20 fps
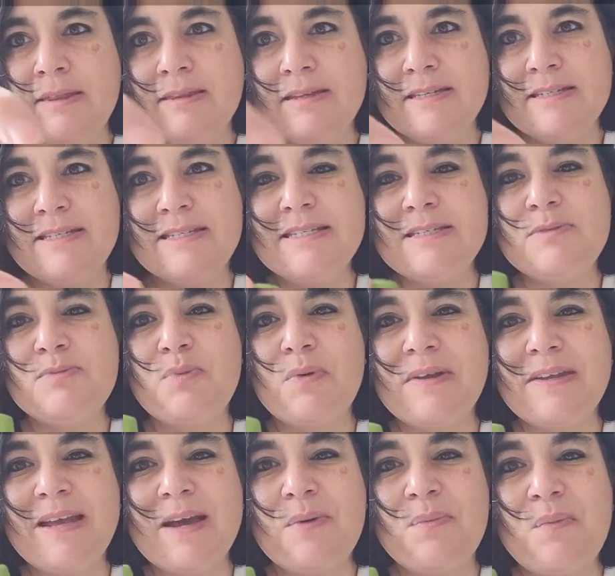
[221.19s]
This is
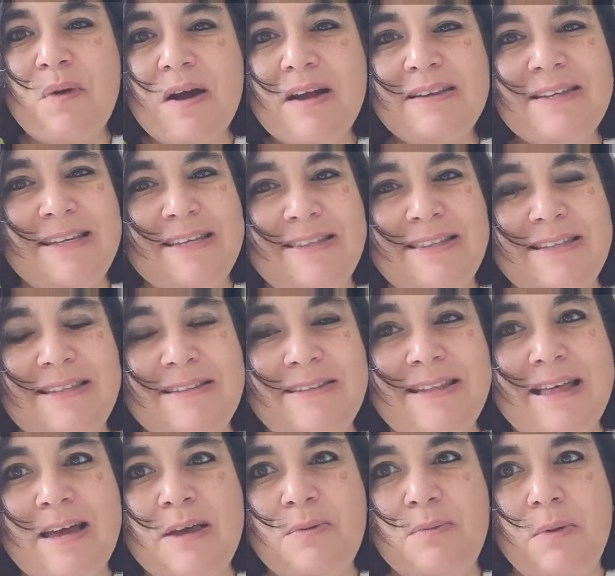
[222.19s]
what I wanted, the
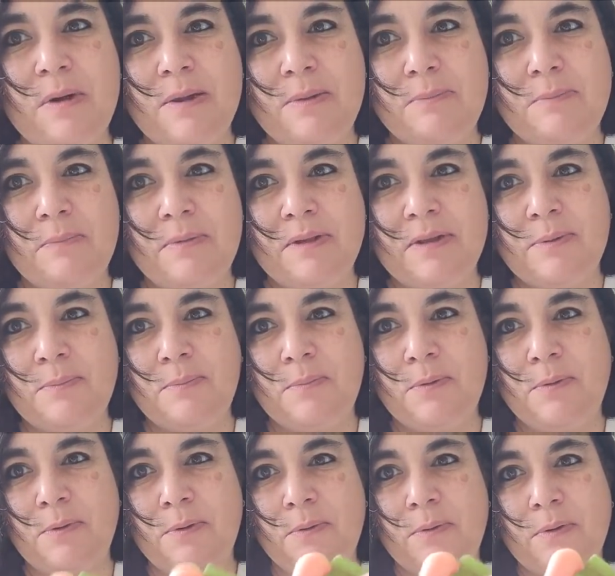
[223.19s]
light one, but it
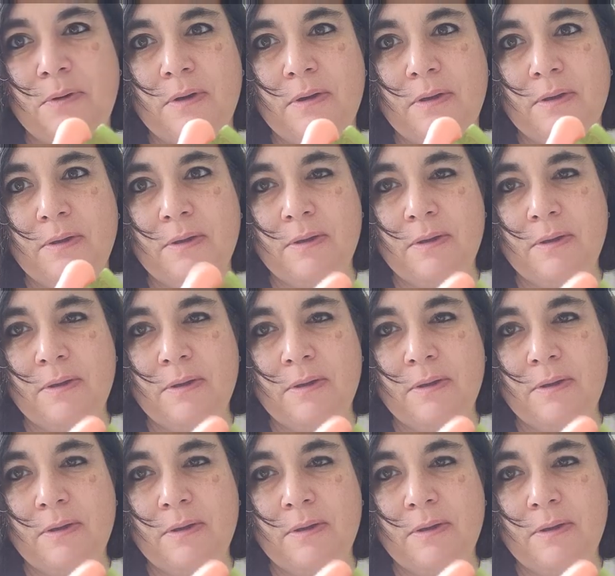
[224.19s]
broke.